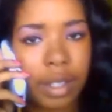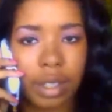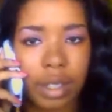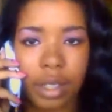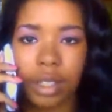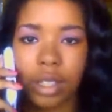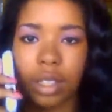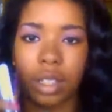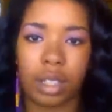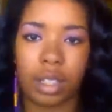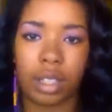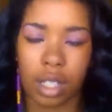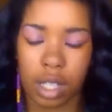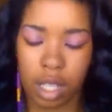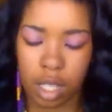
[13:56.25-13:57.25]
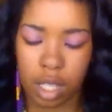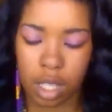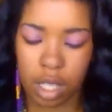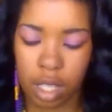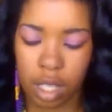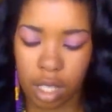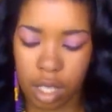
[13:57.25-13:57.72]

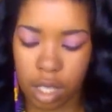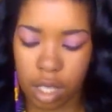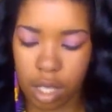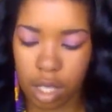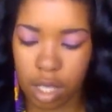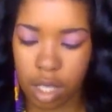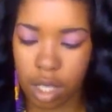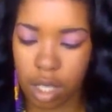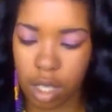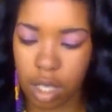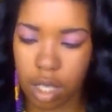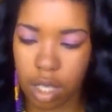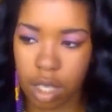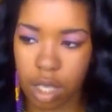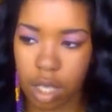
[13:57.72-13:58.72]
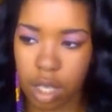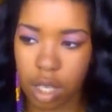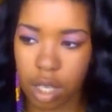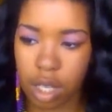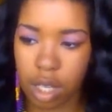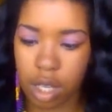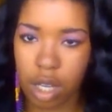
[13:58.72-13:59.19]

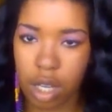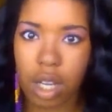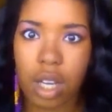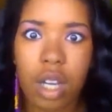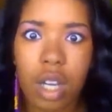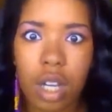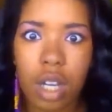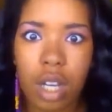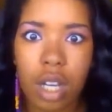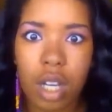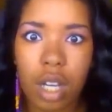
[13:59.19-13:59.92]
(silence)